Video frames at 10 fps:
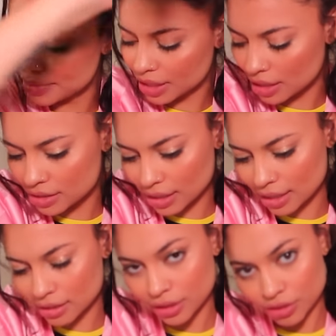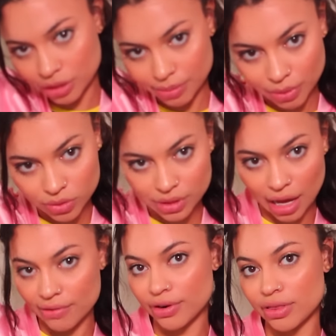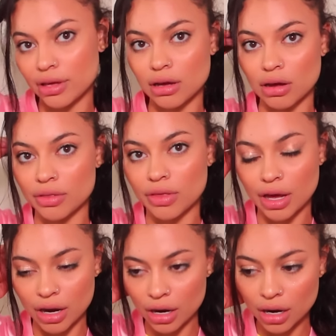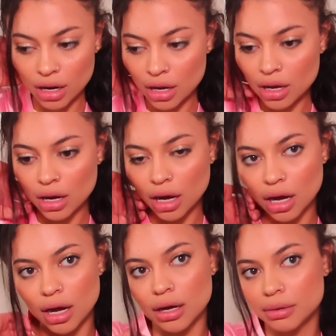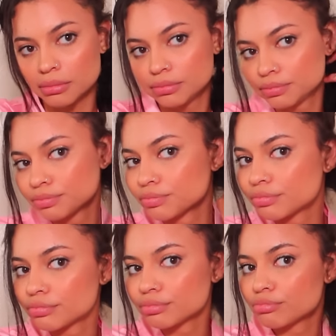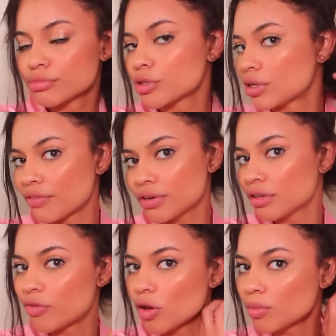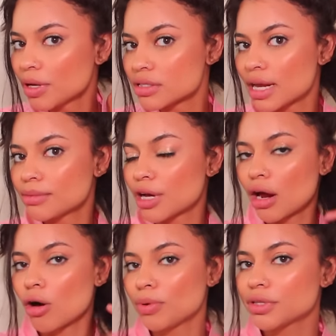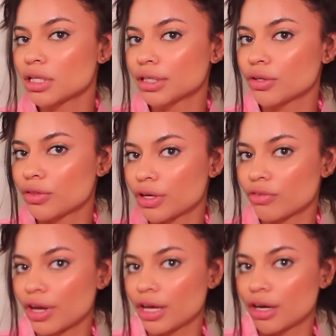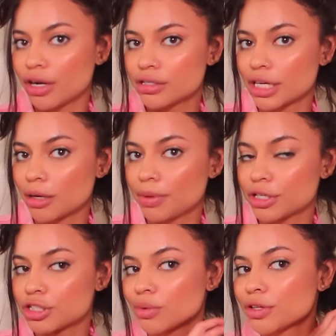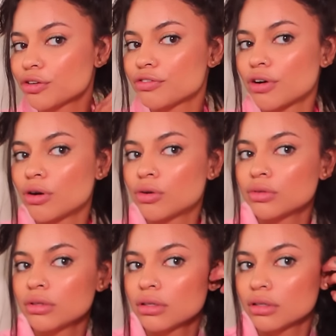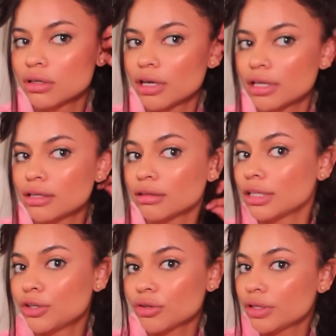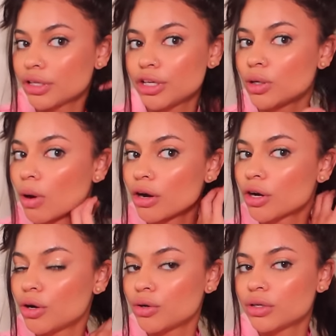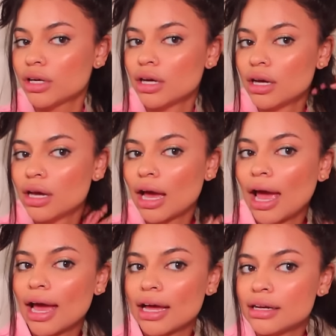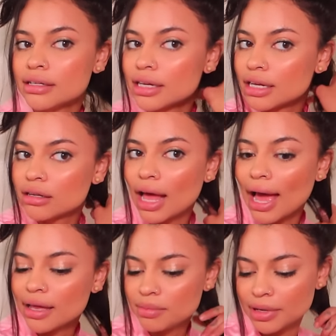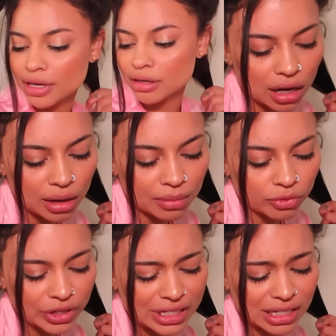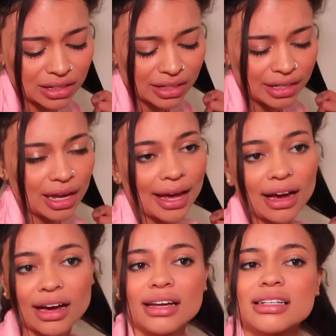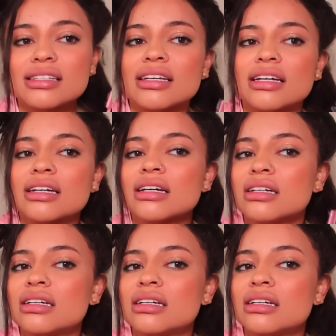because I literally post everything on there. Um, so definitely follow me on Snapchat. I'll put the little thing right here, take a picture with your phone and literally the QR code and it'll add me. Um, recently I got kind of sick